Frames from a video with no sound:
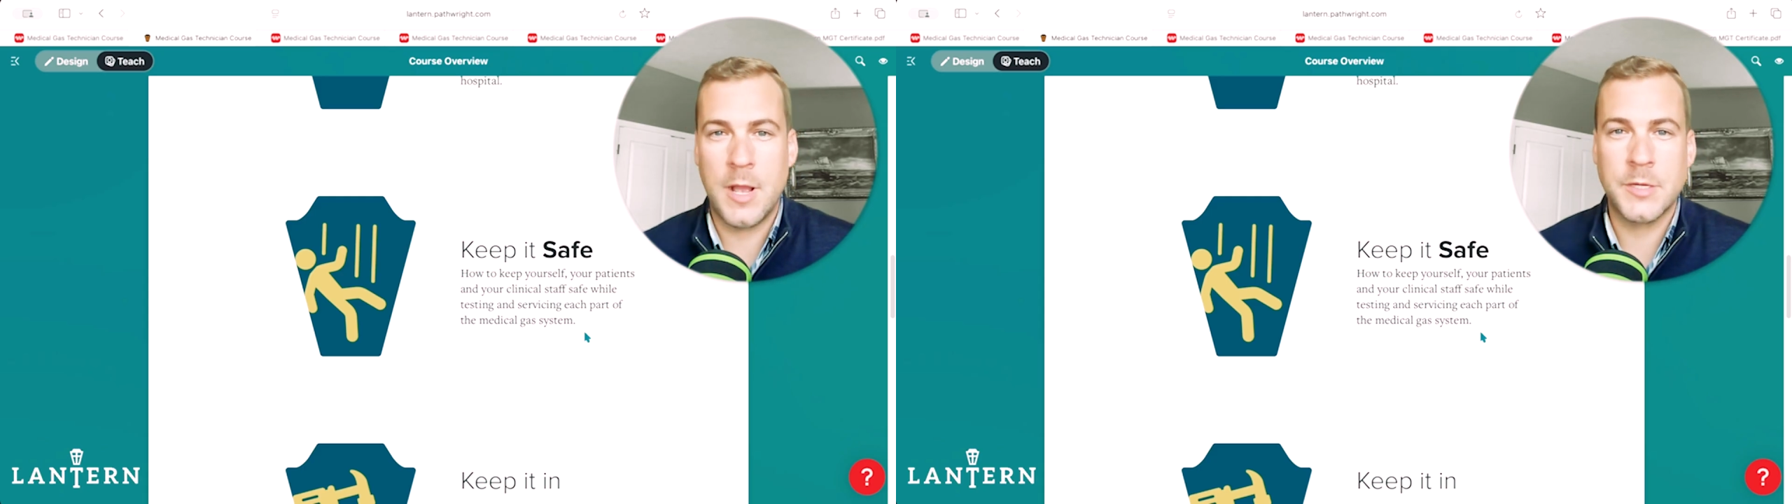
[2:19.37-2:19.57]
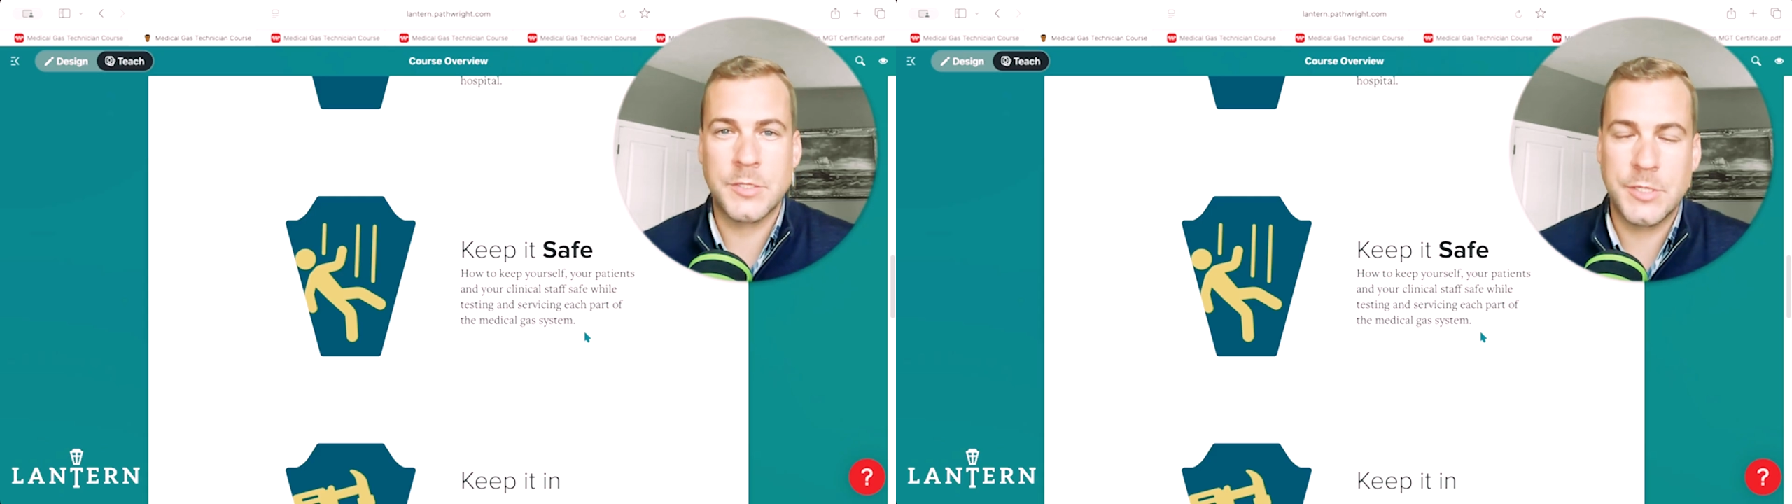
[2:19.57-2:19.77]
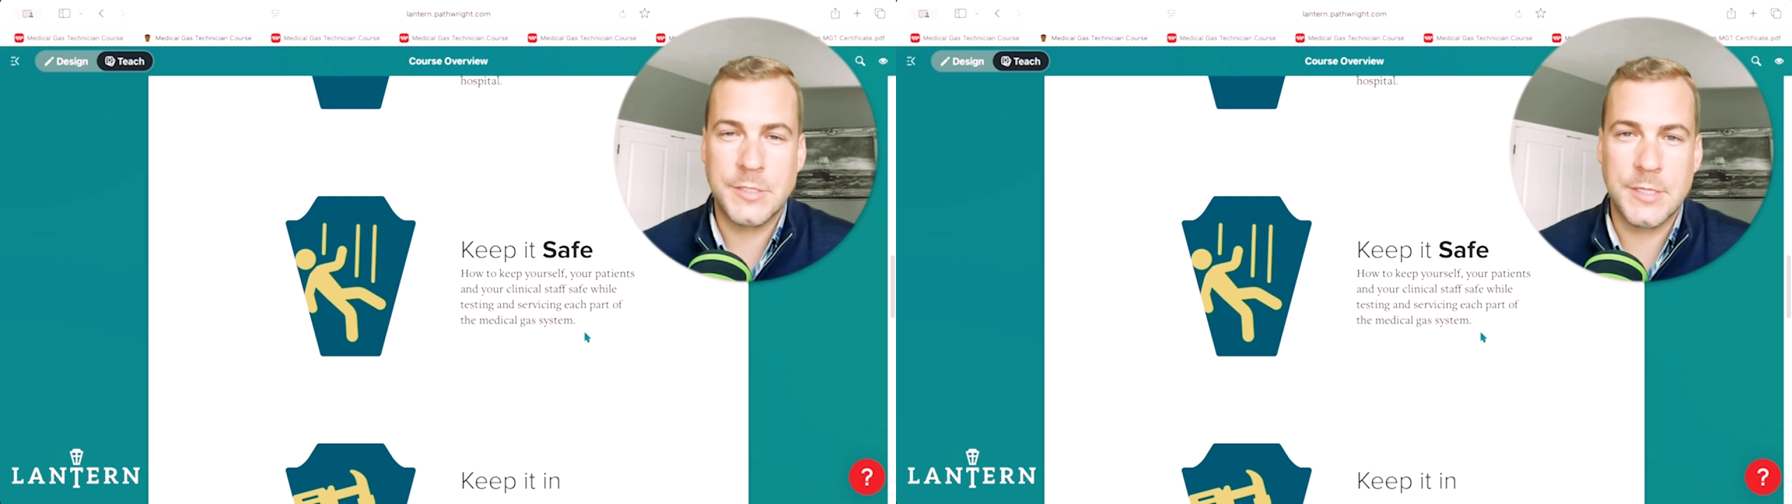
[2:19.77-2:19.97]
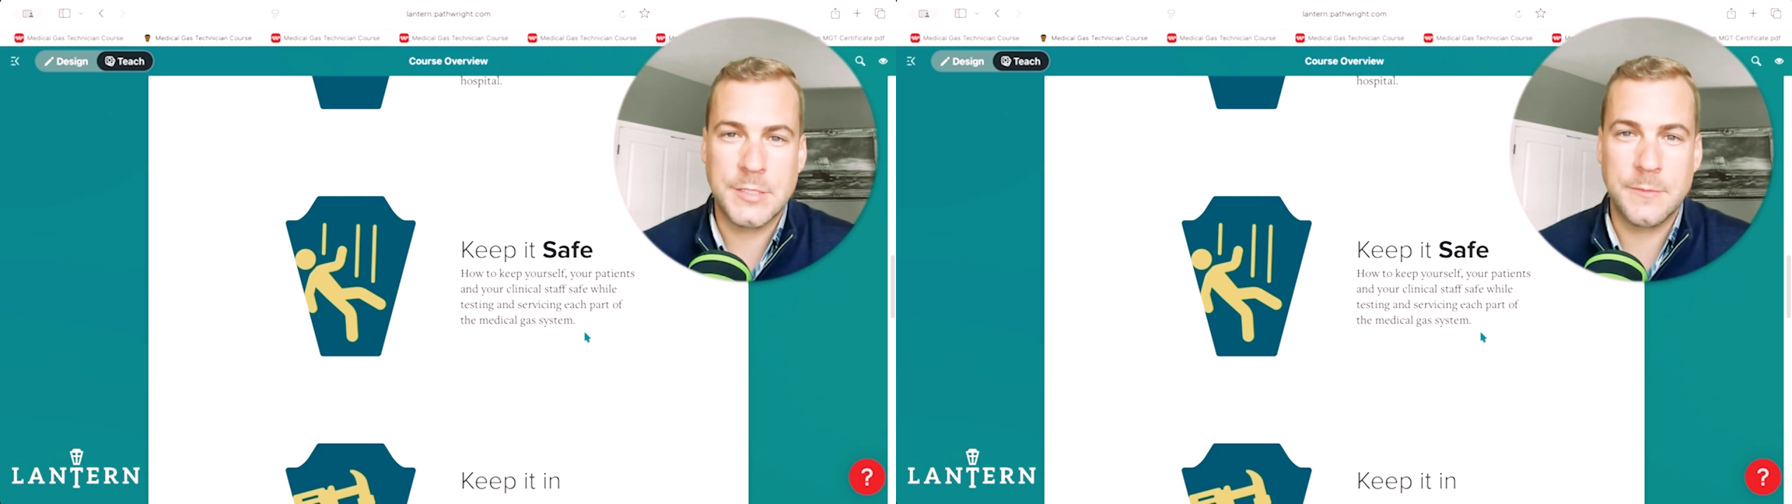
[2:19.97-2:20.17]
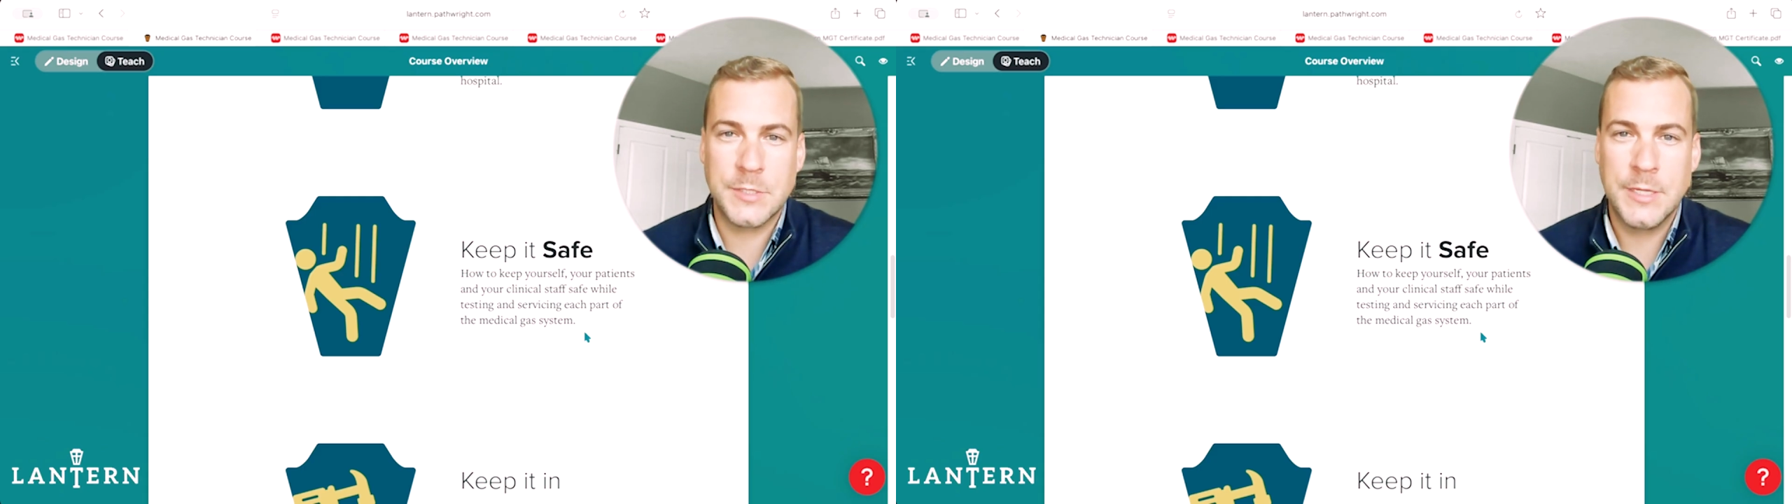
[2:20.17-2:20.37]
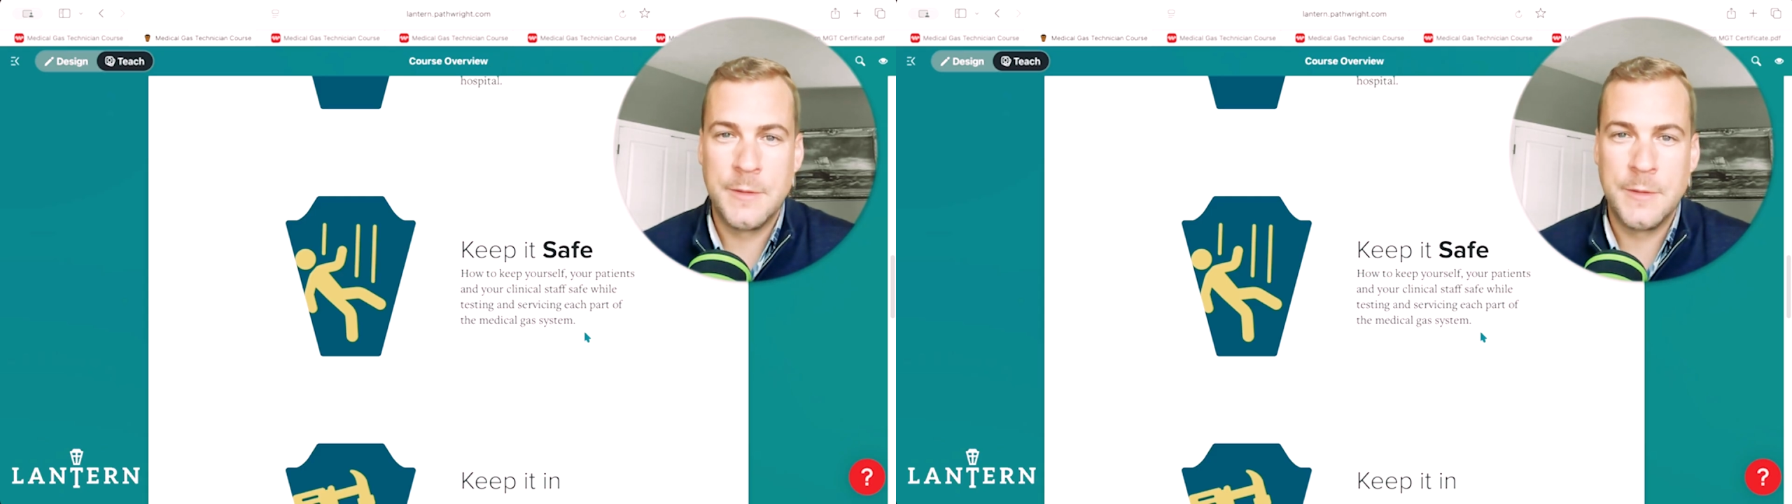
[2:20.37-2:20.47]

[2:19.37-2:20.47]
oxygen systems.